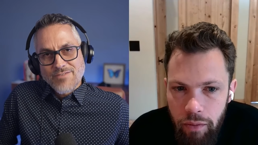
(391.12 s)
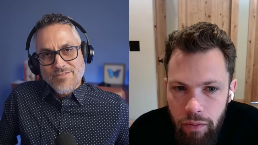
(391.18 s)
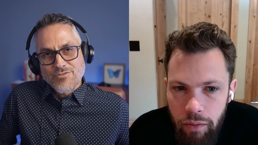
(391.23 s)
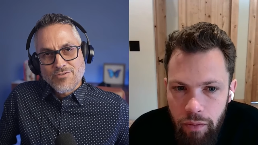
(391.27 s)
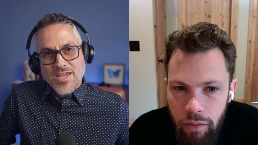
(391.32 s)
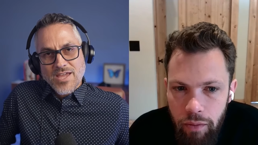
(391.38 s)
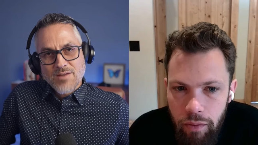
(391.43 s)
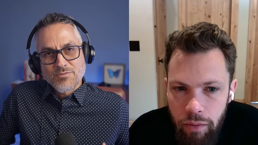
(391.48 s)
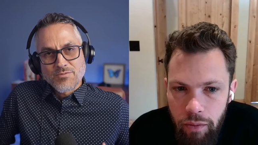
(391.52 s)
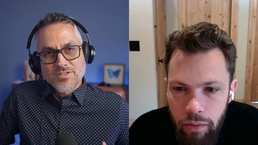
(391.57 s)

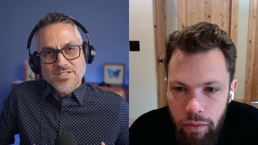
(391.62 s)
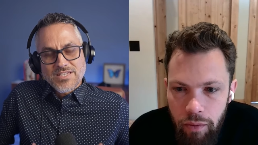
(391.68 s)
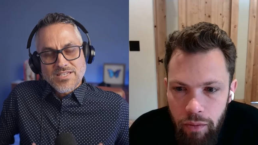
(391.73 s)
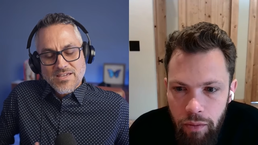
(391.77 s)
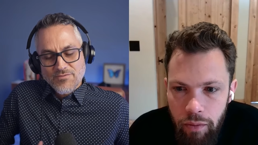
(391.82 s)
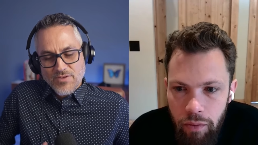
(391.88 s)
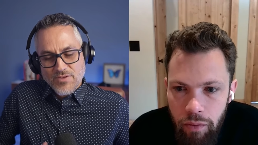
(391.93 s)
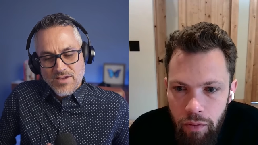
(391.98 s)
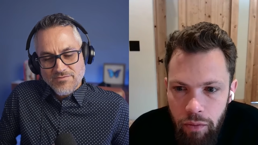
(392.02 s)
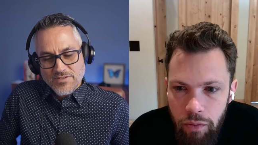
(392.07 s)
Speaker 1: if you can't
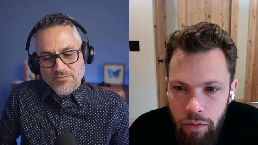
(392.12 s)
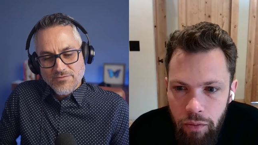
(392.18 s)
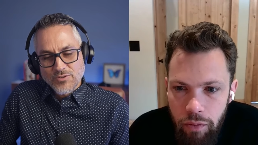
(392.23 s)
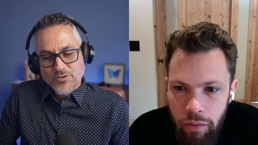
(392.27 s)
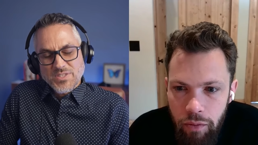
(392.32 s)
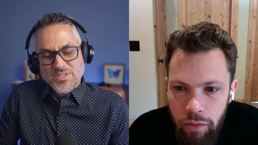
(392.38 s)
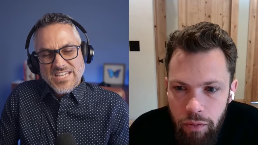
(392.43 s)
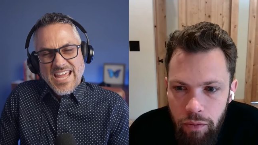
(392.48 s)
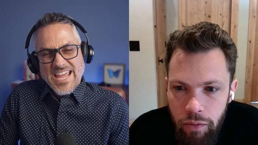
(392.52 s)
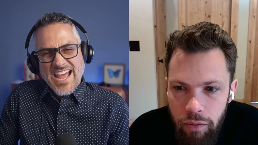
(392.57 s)
really, if you have
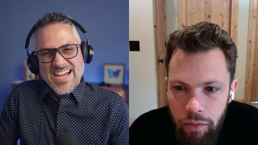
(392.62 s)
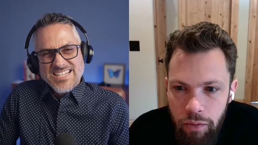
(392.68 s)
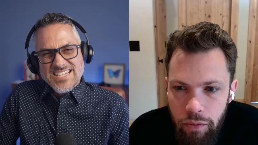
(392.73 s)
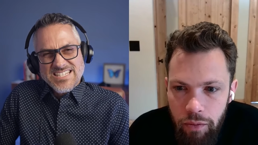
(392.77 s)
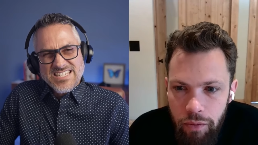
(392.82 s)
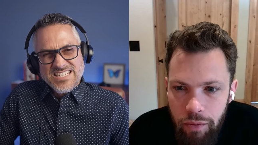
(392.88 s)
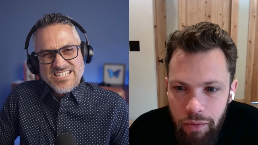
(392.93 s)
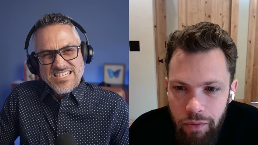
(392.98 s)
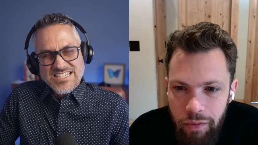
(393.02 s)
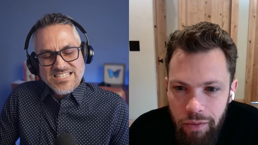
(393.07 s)
difficulty
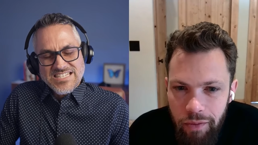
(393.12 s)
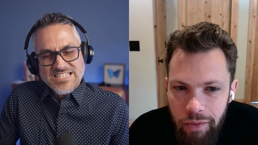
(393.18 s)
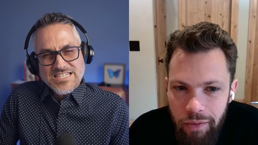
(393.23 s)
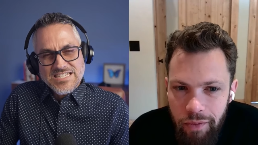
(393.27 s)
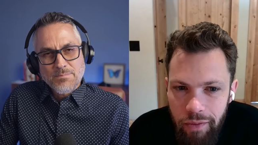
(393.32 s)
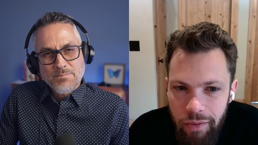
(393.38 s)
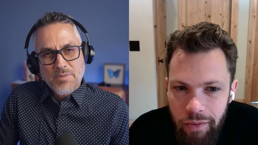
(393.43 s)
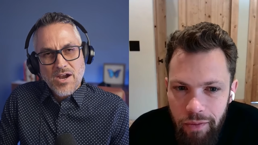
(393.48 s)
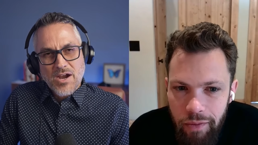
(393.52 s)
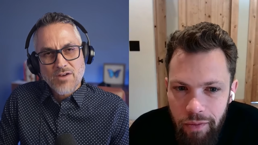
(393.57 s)
accessing
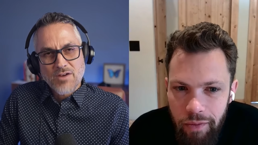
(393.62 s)
deep,